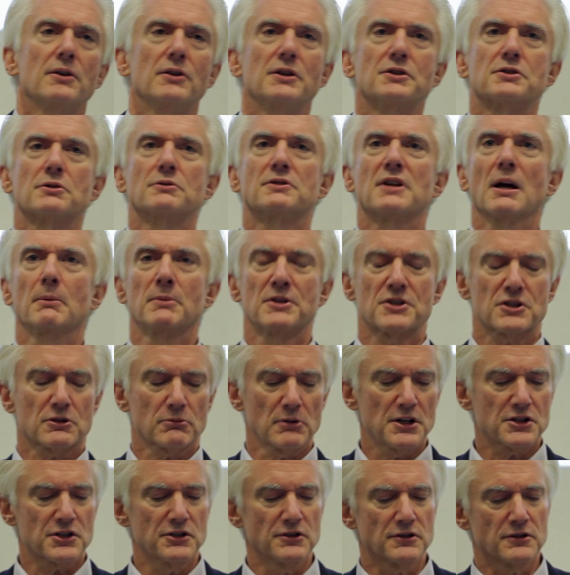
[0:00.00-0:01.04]
These are
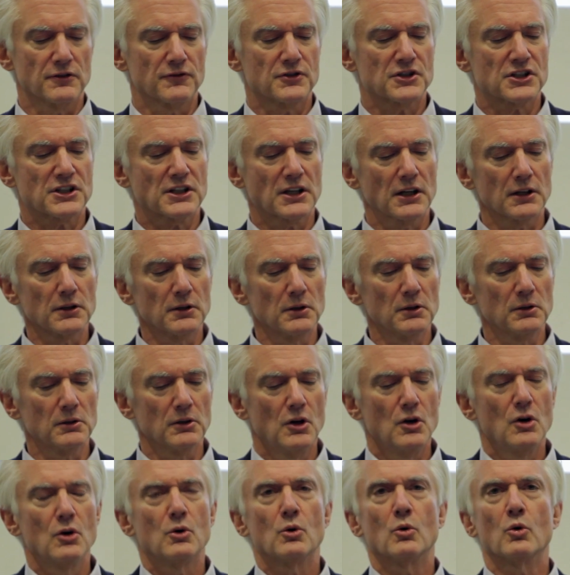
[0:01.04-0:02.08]
demonstrations of skill
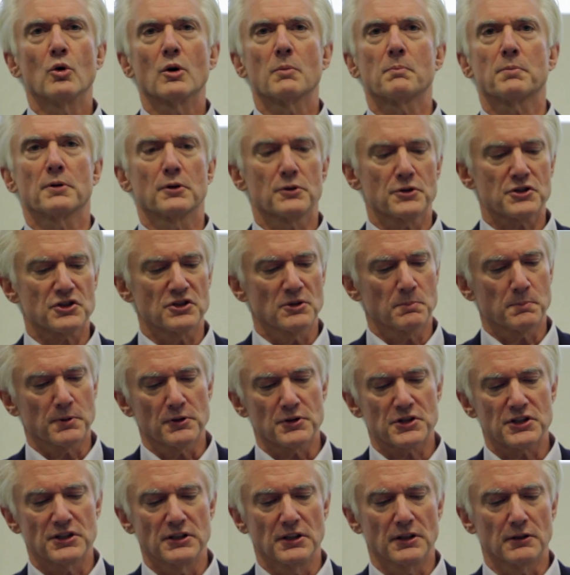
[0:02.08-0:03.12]
or person to
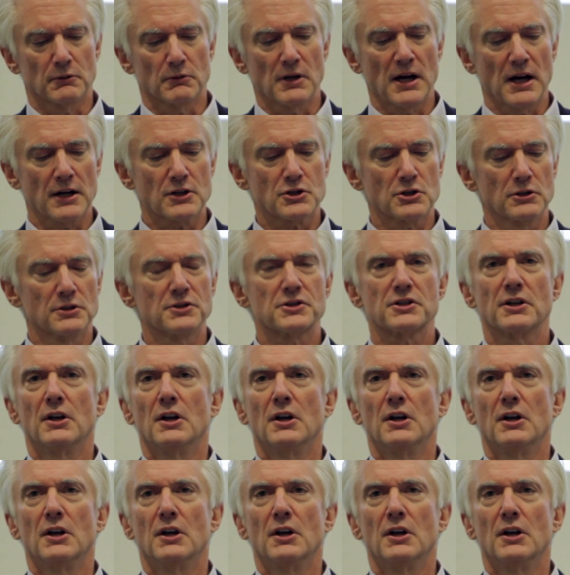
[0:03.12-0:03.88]
person interactions.